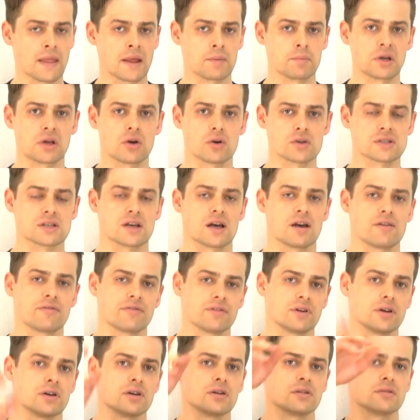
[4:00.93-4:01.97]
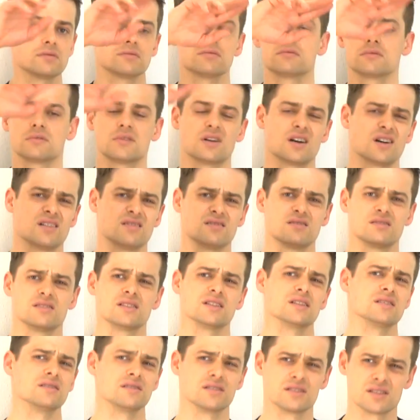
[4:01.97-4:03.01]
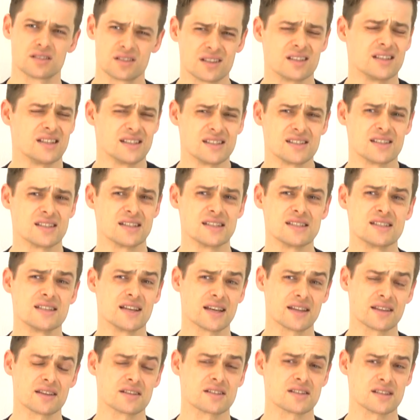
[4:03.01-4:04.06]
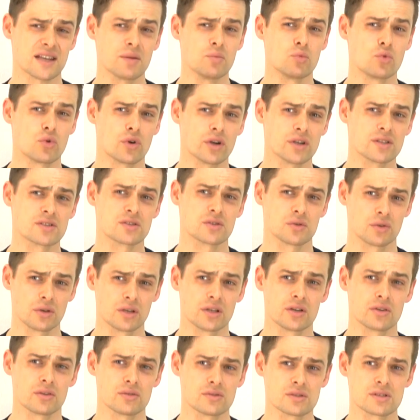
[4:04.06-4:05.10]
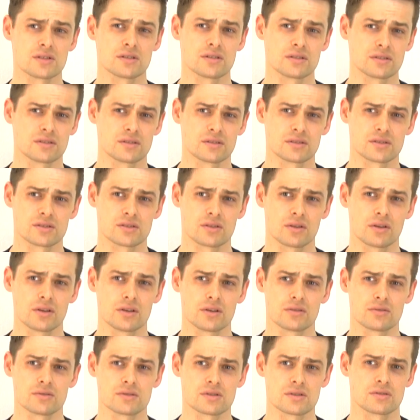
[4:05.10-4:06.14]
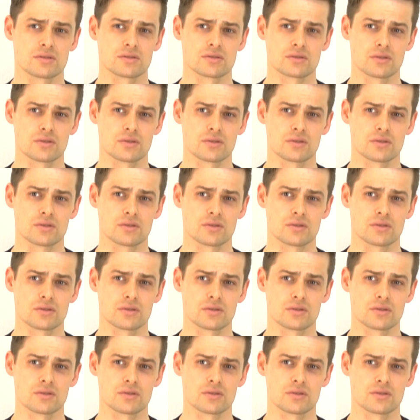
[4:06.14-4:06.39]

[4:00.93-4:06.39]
Because I have a, is that the same word, scoliosis? Scoliosis?